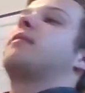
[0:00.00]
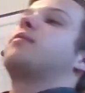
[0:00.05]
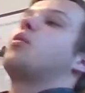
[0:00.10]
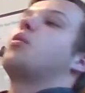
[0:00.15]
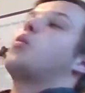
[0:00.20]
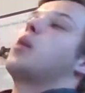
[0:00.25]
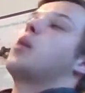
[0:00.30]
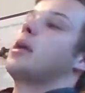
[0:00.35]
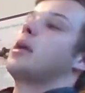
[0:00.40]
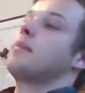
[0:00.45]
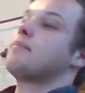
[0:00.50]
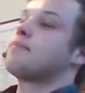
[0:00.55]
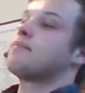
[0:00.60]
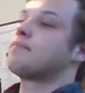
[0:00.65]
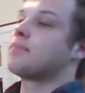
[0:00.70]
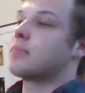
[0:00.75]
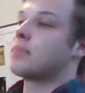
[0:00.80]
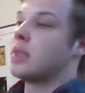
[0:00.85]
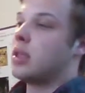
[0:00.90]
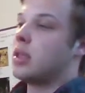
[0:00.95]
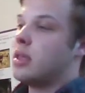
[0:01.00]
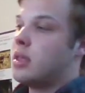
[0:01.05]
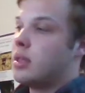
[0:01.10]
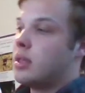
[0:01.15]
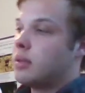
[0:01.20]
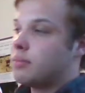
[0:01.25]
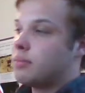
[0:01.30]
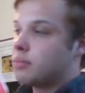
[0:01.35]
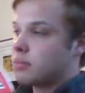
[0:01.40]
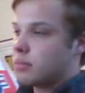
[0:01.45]
of the wing,
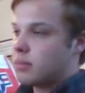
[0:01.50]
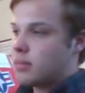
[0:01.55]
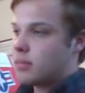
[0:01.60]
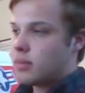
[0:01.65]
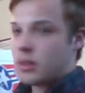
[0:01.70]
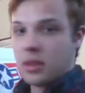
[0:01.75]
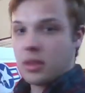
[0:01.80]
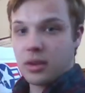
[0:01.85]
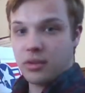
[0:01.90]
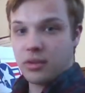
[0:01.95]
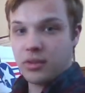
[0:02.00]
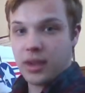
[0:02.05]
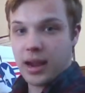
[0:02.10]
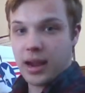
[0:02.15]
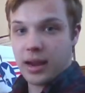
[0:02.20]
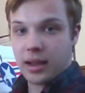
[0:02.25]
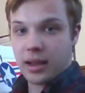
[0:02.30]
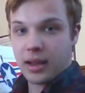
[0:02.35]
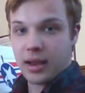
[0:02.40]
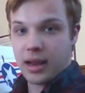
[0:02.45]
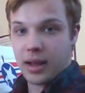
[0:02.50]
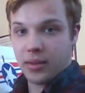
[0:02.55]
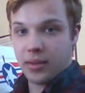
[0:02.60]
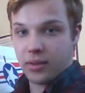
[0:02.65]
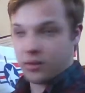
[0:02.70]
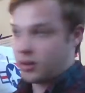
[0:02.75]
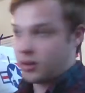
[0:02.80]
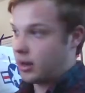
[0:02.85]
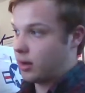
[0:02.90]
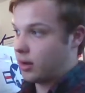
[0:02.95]
you can see I had to cut out
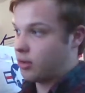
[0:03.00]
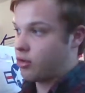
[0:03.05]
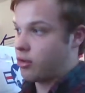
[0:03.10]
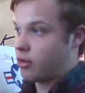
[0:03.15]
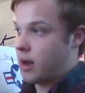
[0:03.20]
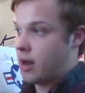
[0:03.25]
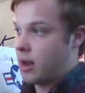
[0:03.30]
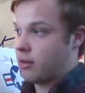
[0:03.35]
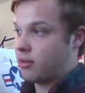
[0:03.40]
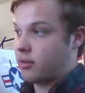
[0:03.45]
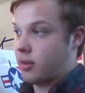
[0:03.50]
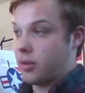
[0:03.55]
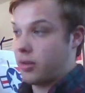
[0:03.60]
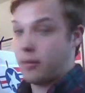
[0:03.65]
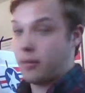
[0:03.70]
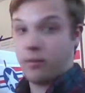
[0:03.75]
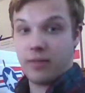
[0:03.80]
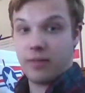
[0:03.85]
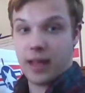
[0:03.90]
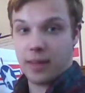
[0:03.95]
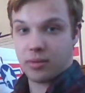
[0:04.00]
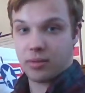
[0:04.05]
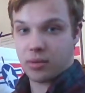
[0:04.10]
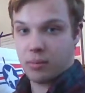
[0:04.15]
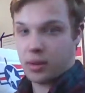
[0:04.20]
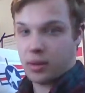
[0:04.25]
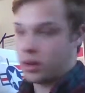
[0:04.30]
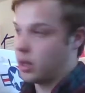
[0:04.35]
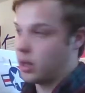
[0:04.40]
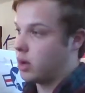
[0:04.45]
this little trench so the flaps
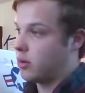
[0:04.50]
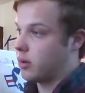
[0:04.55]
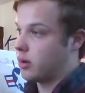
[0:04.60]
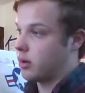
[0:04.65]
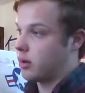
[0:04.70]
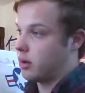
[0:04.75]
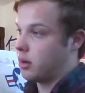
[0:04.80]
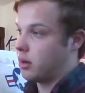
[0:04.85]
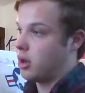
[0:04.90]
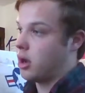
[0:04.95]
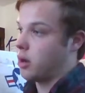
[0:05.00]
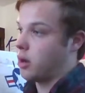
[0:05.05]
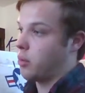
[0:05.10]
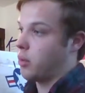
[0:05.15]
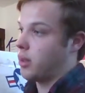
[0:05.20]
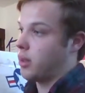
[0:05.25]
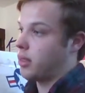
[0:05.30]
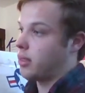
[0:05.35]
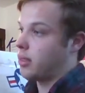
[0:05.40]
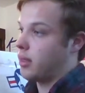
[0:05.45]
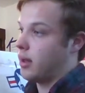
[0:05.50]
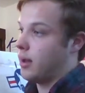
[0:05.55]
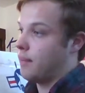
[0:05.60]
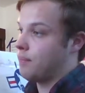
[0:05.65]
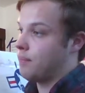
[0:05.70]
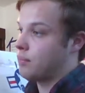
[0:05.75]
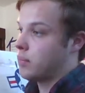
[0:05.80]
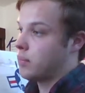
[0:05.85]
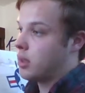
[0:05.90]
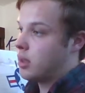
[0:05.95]
can be lowered, along with
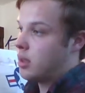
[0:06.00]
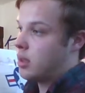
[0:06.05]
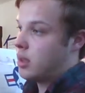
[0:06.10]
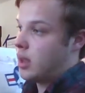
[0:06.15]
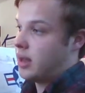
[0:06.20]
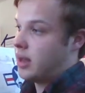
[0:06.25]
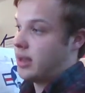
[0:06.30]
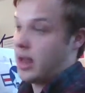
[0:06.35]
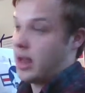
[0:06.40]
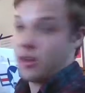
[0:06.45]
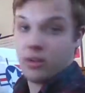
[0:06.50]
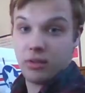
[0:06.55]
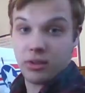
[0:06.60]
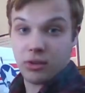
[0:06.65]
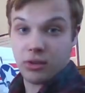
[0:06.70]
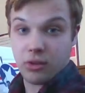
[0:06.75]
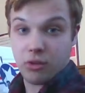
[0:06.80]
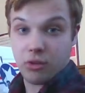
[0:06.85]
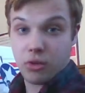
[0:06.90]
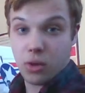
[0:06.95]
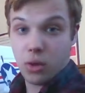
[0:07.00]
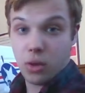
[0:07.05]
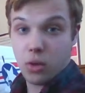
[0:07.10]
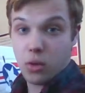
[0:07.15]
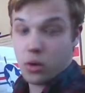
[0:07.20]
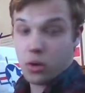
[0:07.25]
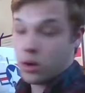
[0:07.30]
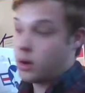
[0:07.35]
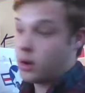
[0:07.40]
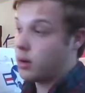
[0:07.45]
attaching this control
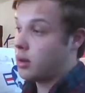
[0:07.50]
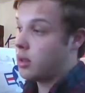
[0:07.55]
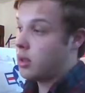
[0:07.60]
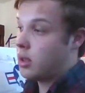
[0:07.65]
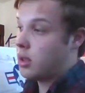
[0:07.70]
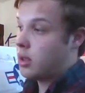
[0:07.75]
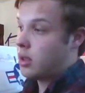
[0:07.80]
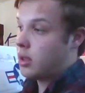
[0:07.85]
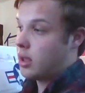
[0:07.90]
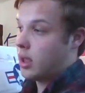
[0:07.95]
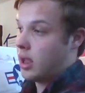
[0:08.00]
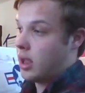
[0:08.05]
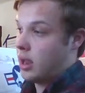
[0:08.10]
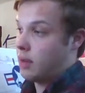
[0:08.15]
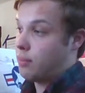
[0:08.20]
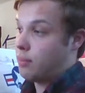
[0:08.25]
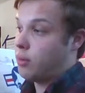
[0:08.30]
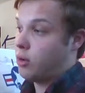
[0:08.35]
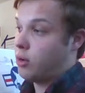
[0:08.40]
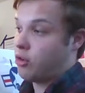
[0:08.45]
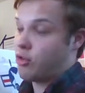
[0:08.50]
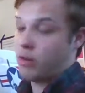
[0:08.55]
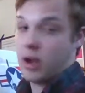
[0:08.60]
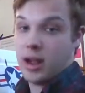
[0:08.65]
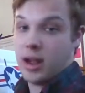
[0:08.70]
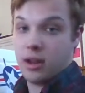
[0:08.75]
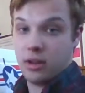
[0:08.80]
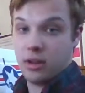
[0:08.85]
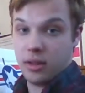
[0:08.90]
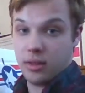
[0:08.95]
horn and push
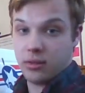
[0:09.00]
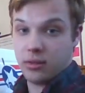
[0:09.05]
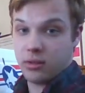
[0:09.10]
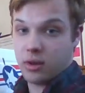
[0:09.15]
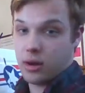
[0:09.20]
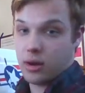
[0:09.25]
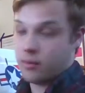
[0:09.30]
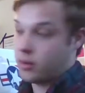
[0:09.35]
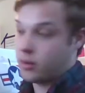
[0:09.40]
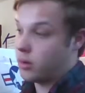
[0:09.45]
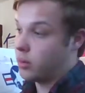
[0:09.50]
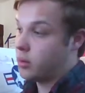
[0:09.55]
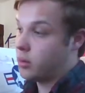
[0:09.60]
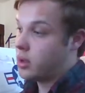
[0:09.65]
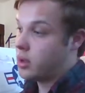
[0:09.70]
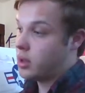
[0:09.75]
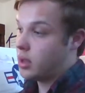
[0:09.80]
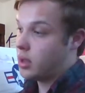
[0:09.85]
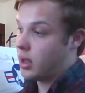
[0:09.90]
rod to the servo.